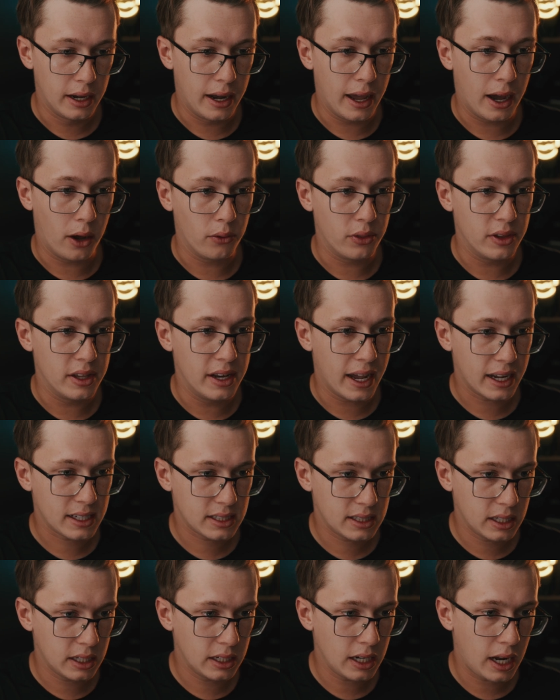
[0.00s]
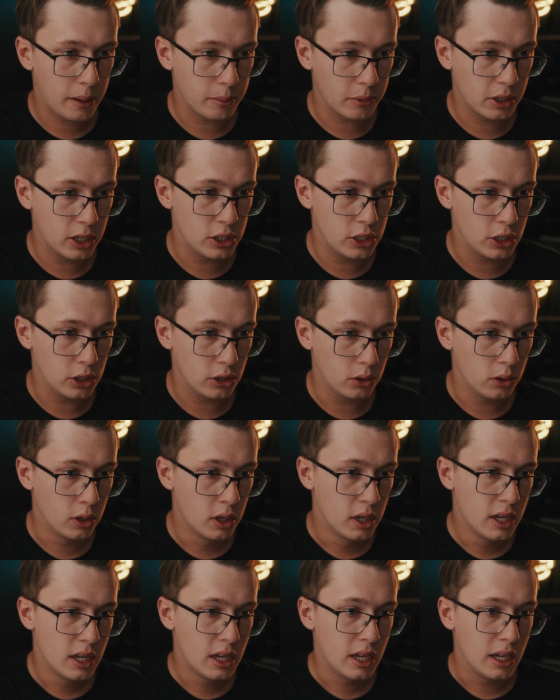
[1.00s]
Now, the next thing I'm going to do
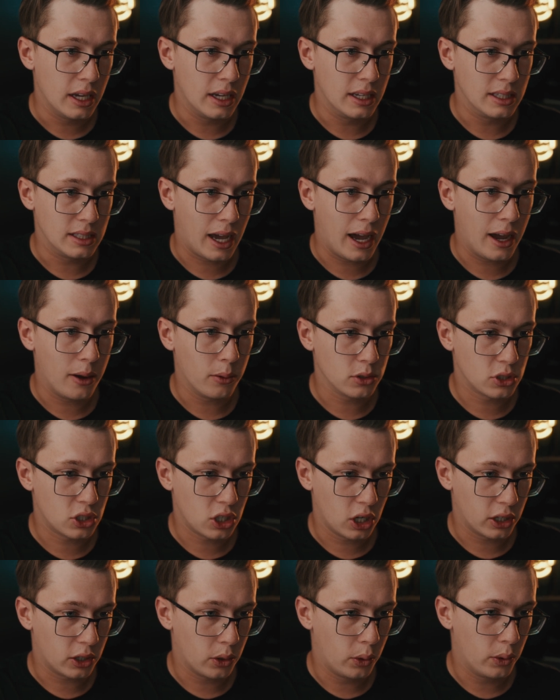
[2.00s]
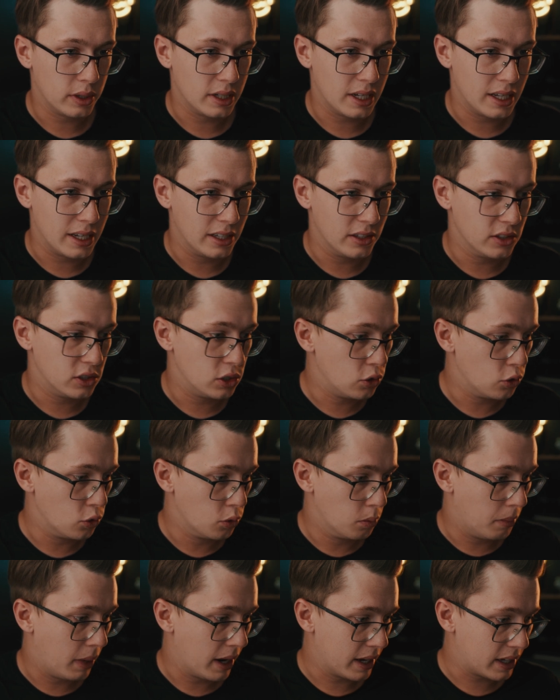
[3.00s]
is I will start going
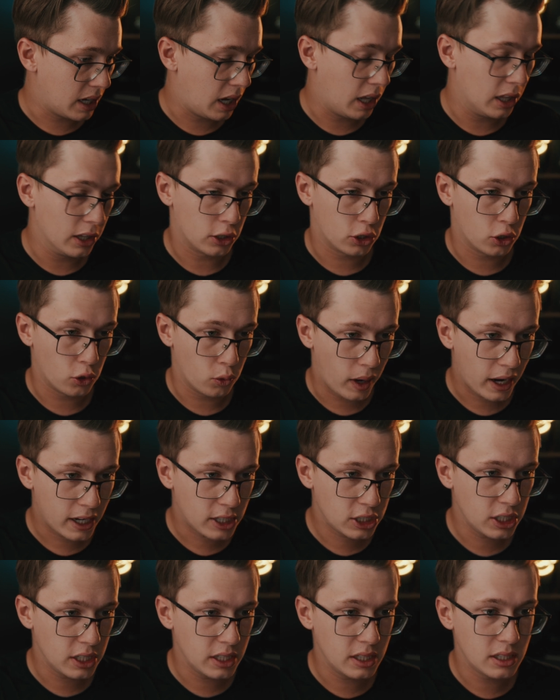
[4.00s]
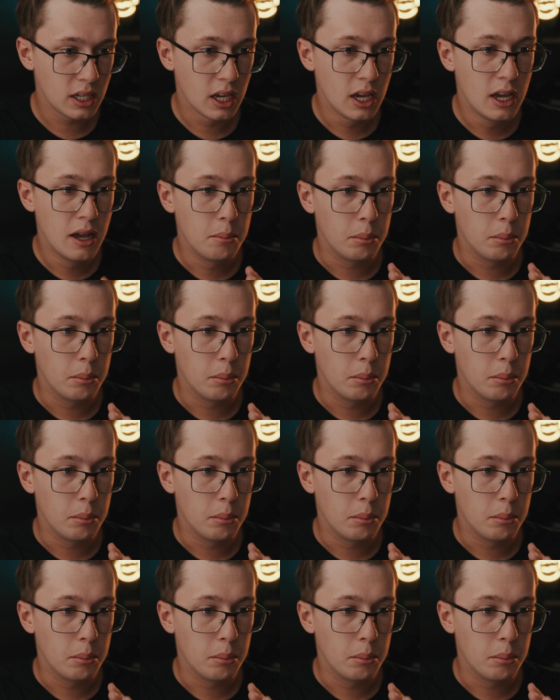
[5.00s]
into my color corrections.